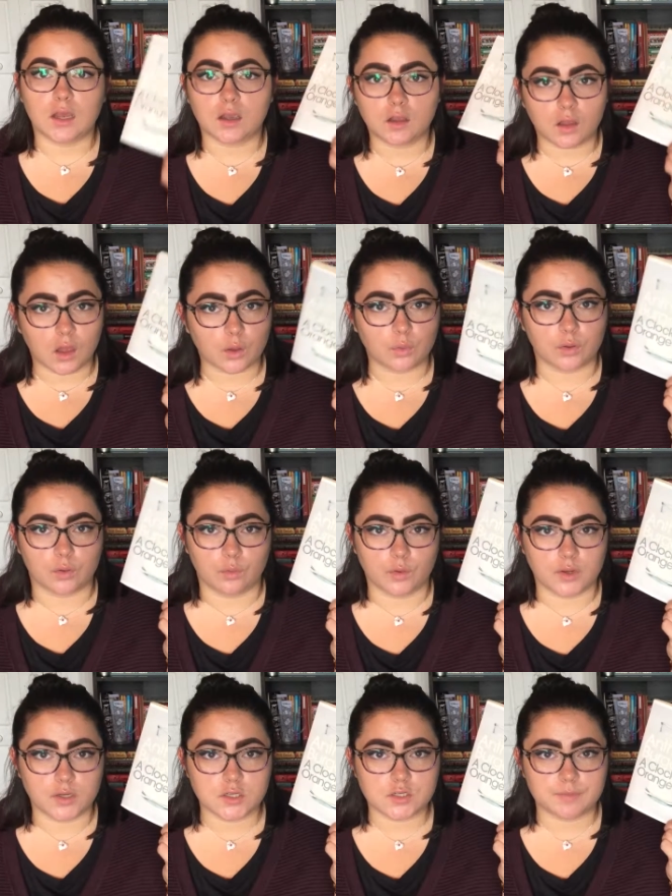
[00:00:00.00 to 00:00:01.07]
Clockwork
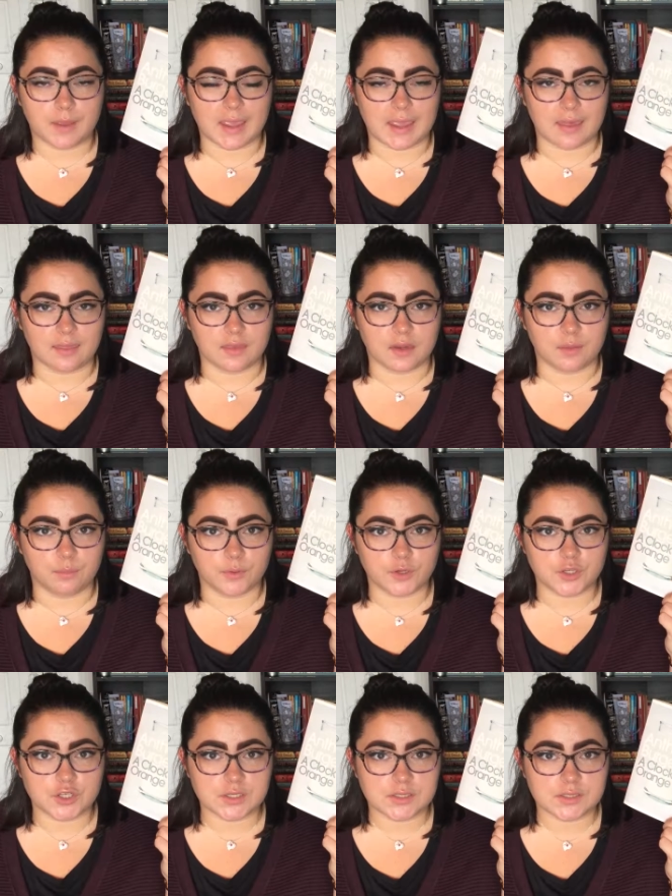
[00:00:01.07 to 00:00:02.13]
Orange by Anthony
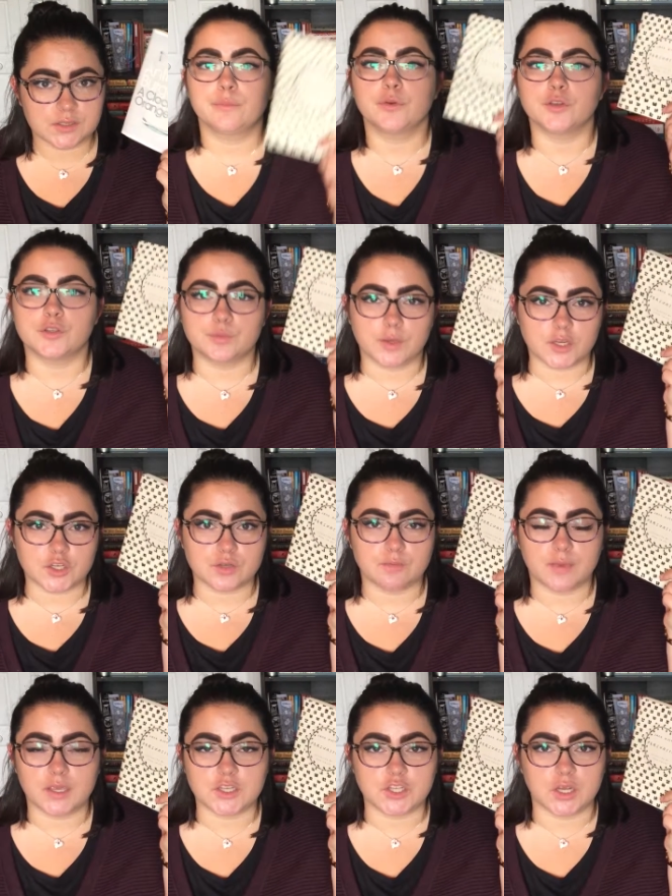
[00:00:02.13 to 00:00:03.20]
Burgess,
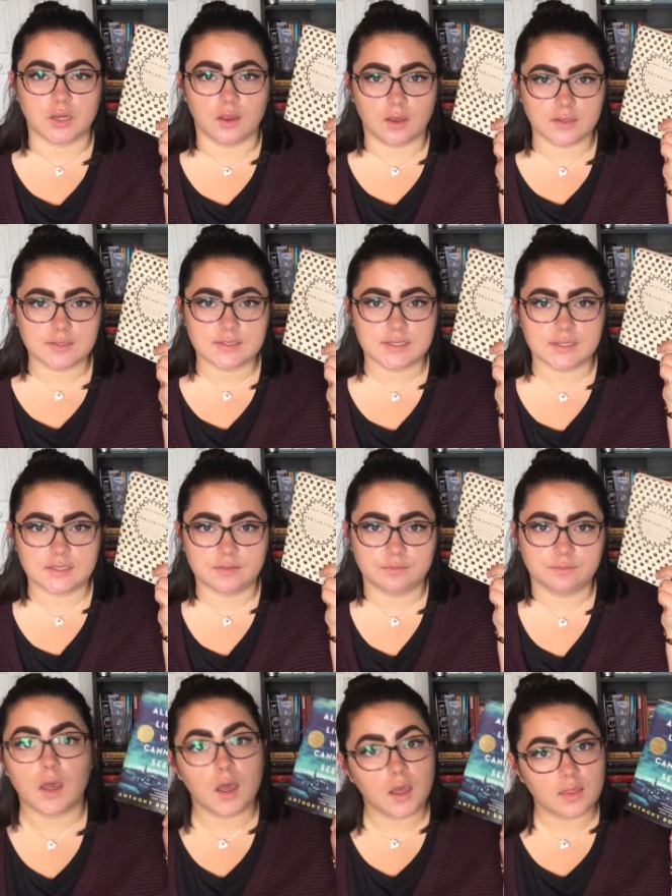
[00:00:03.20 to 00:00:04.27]
Persuasion by Jane
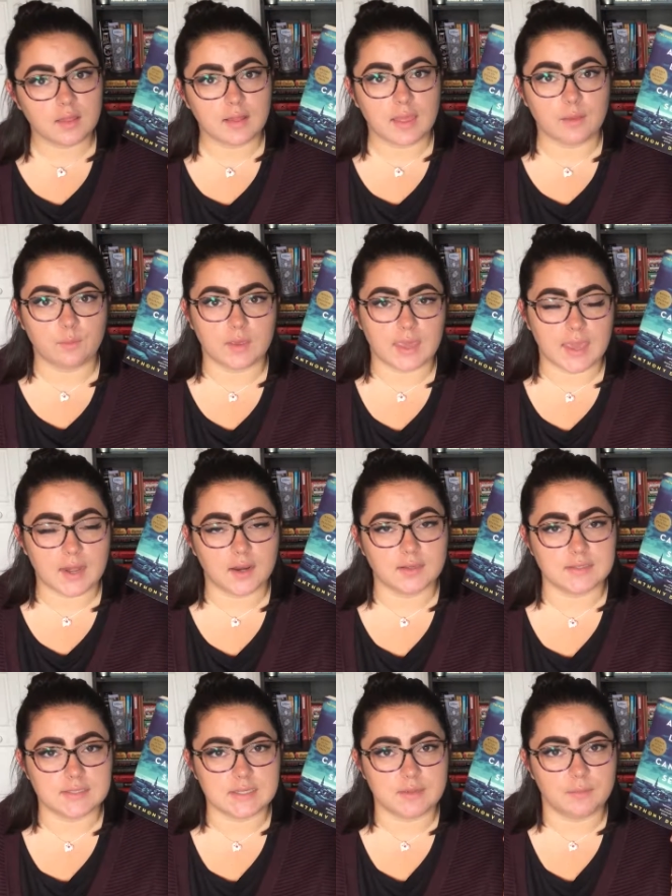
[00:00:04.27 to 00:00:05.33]
Austen, All the Light We
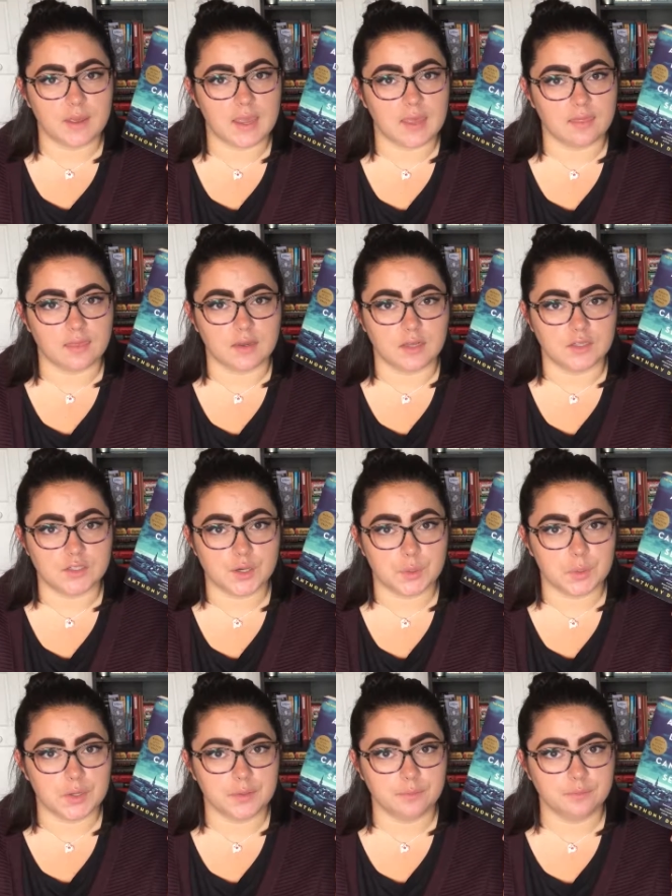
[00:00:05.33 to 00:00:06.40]
Cannot See by Anthony
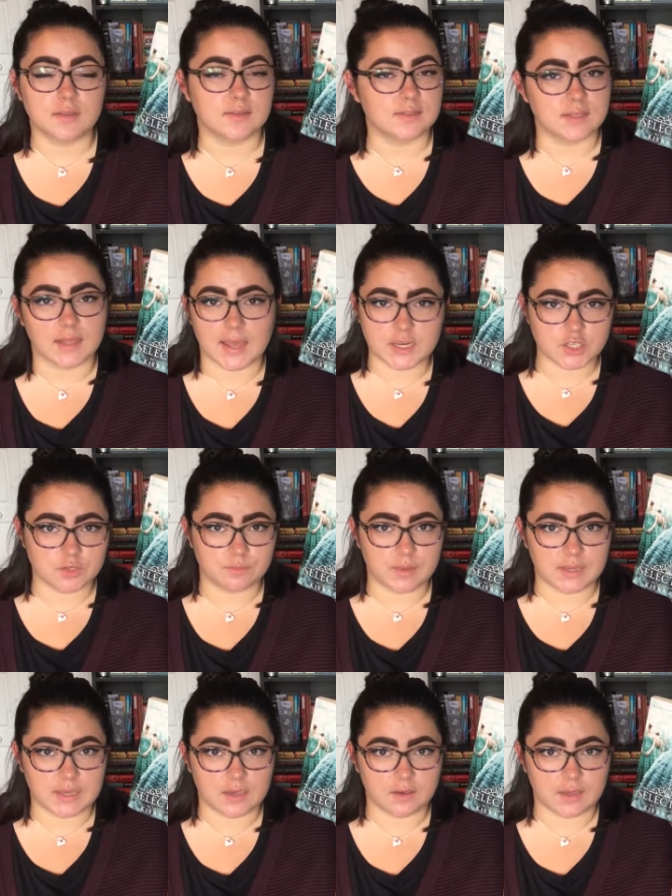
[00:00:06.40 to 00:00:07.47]
Doerr, The Selection
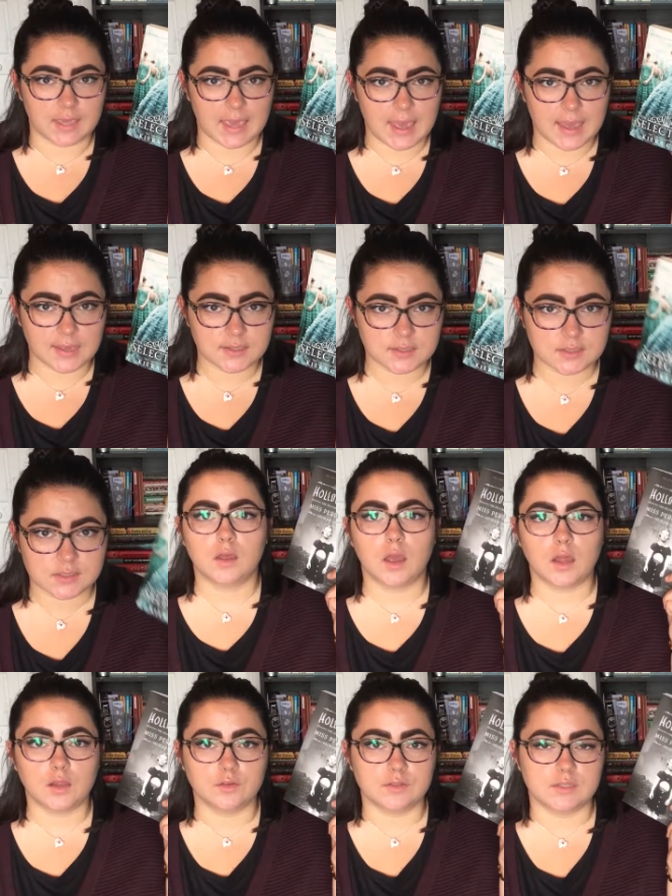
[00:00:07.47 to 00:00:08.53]
by Kiera Cass,
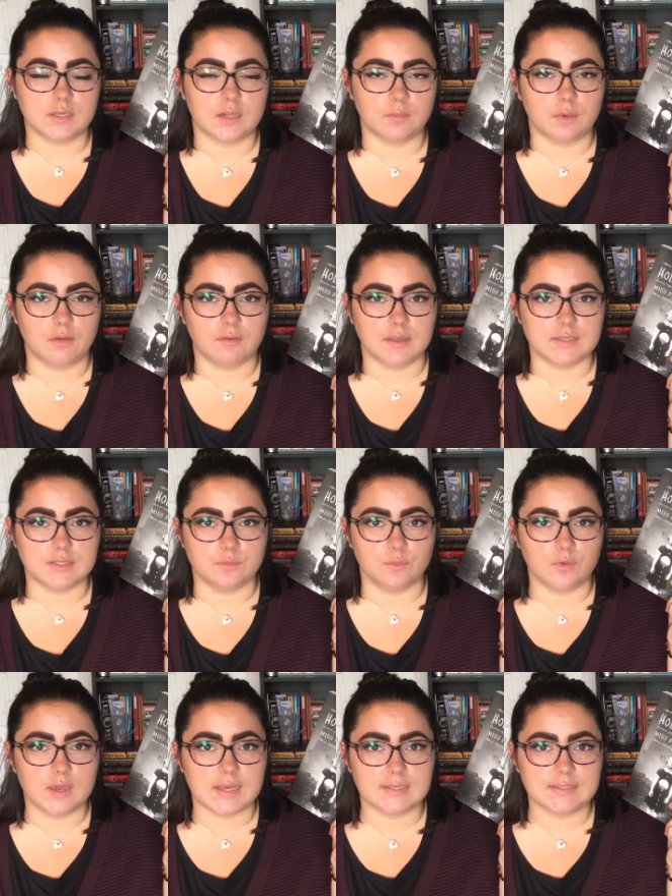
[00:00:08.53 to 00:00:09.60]
Hollow City by Ransom
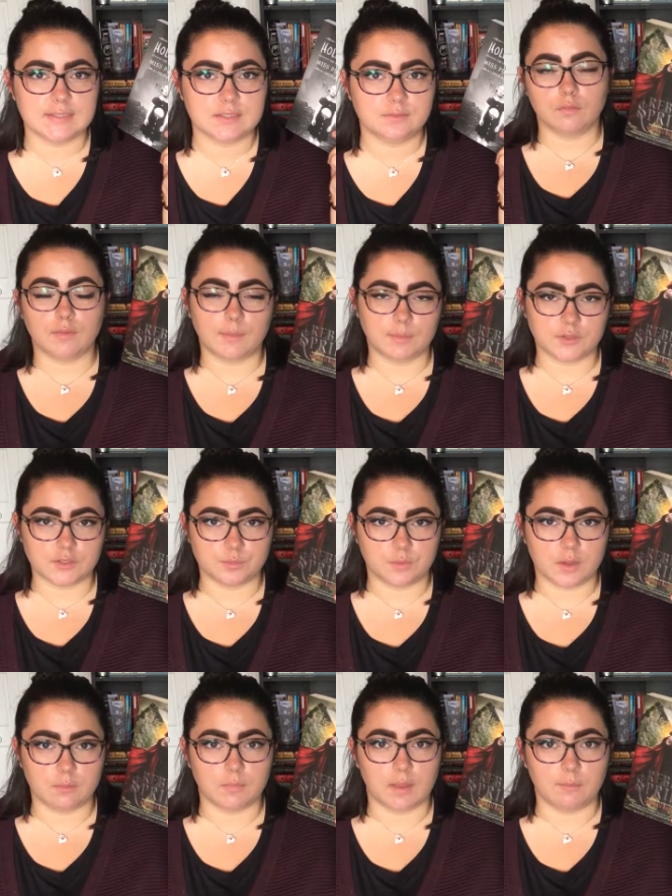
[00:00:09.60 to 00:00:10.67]
Riggs, Rebel
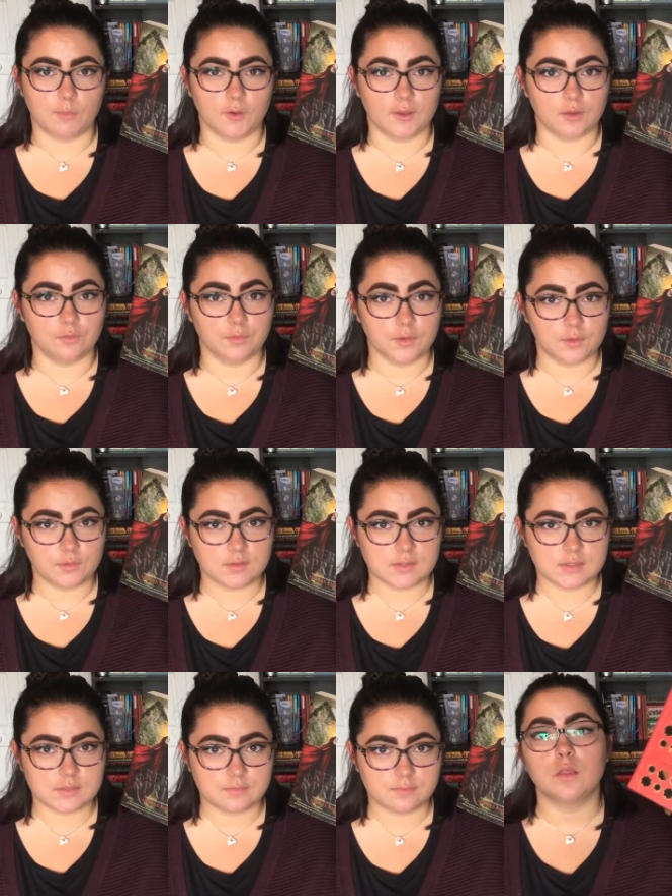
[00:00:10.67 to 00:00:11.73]
Spring by Morgan
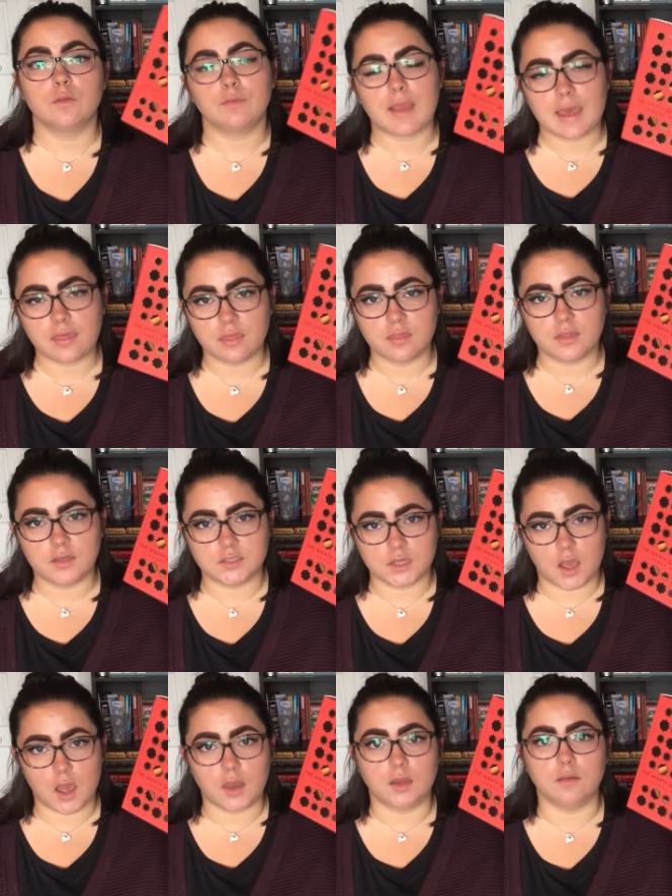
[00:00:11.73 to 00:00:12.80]
Rhodes, The Wrath and the
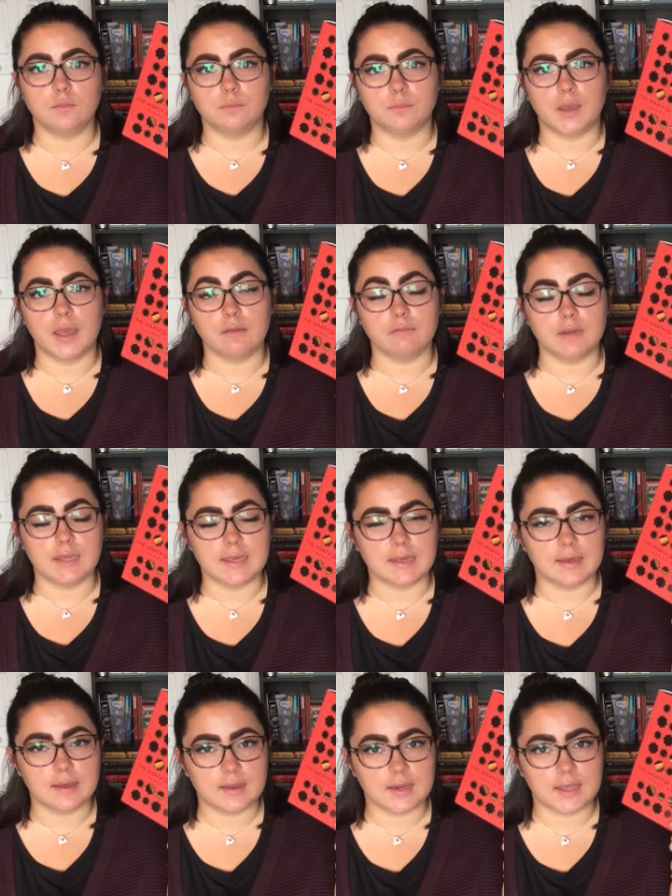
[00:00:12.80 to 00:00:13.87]
Dawn by
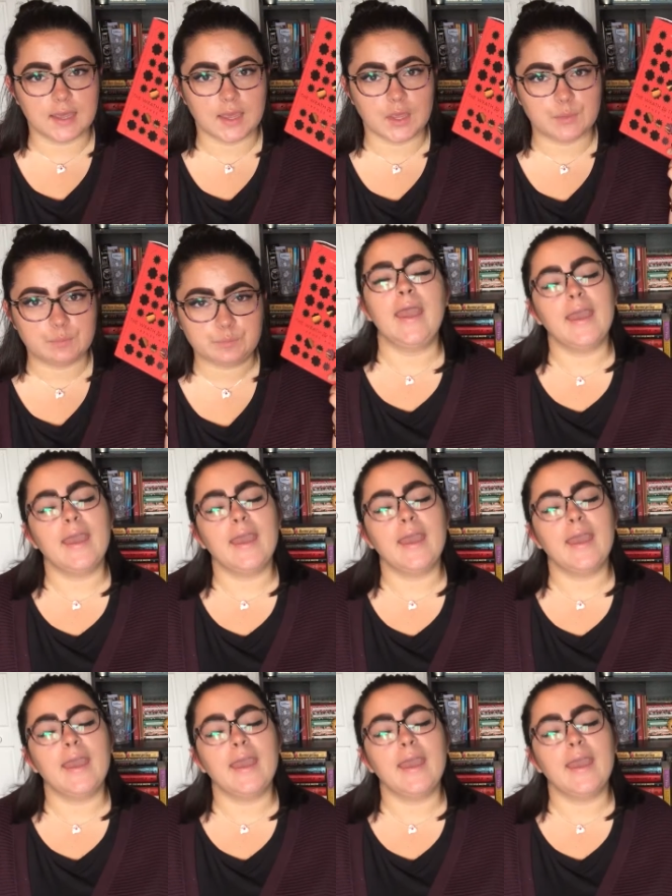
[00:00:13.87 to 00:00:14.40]
Renee Ahdieh,